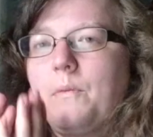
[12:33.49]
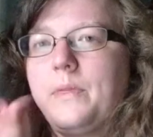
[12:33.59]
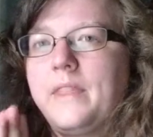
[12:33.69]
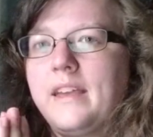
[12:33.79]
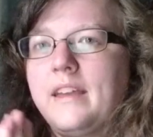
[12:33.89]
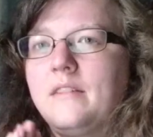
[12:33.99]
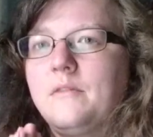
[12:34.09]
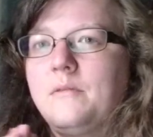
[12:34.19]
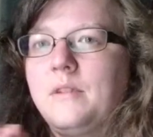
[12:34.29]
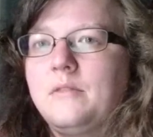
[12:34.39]
that
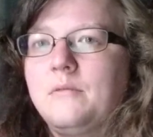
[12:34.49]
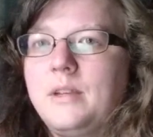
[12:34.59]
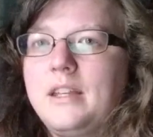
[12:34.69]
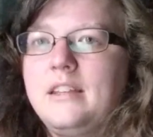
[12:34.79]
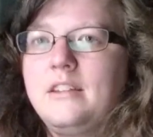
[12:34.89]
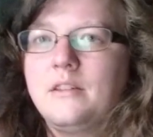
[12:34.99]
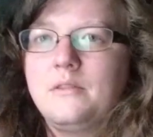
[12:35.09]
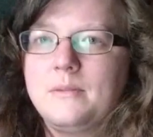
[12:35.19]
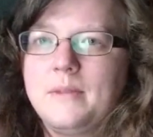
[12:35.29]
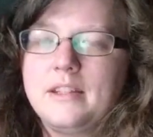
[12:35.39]
when we go
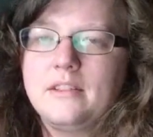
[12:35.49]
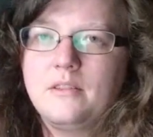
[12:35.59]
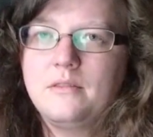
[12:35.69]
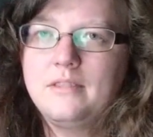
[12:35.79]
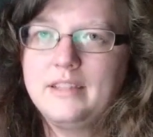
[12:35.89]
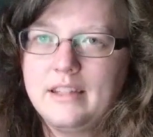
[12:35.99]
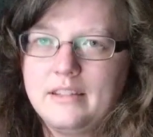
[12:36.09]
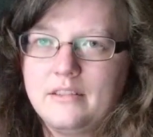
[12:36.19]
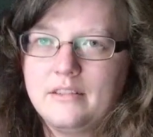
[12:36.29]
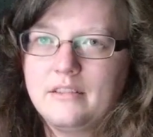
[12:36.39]
to make a goal
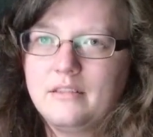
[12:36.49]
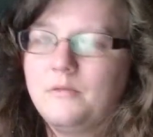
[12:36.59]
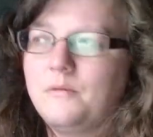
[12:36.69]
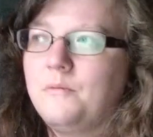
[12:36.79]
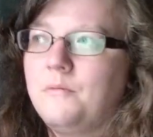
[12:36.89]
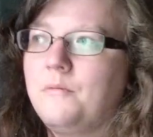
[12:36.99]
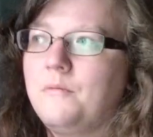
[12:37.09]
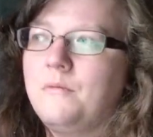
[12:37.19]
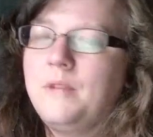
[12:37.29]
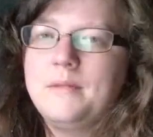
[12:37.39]
together,
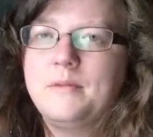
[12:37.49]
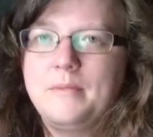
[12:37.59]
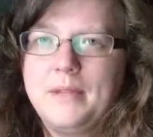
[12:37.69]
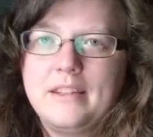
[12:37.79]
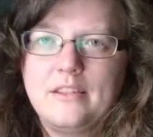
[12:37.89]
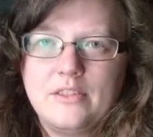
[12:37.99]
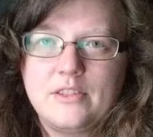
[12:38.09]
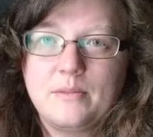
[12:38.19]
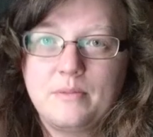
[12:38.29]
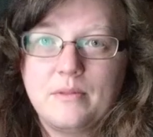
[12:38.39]
we will be there to
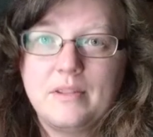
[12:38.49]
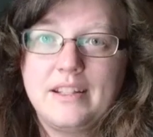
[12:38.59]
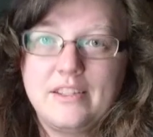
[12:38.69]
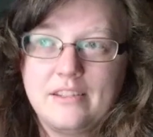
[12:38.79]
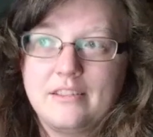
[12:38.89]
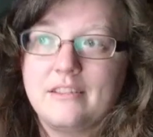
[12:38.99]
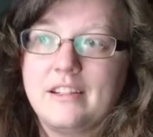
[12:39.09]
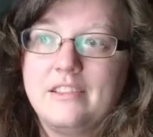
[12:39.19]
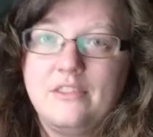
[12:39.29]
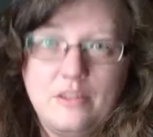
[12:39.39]
support each other
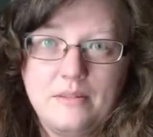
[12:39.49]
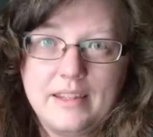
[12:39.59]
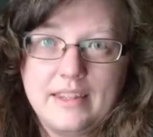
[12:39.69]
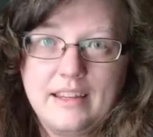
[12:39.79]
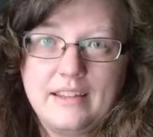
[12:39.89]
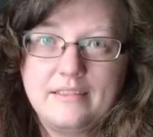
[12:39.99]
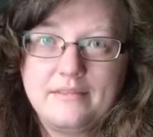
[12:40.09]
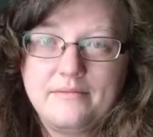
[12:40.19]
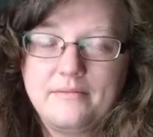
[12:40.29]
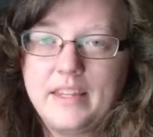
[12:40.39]
in doing that.
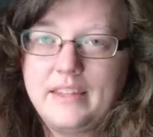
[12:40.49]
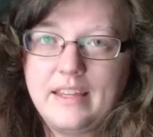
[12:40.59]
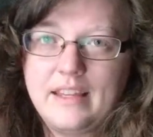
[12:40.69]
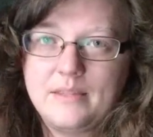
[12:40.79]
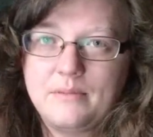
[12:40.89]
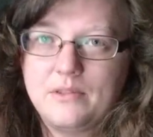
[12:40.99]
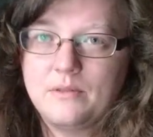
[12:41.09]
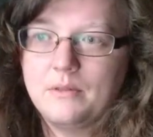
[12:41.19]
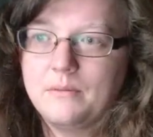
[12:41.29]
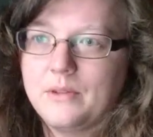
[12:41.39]
And that has been
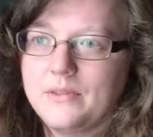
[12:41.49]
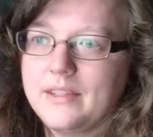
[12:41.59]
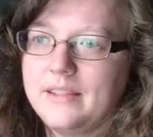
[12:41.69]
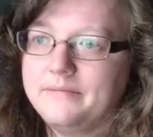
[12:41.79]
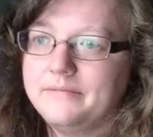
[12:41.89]
true mostly.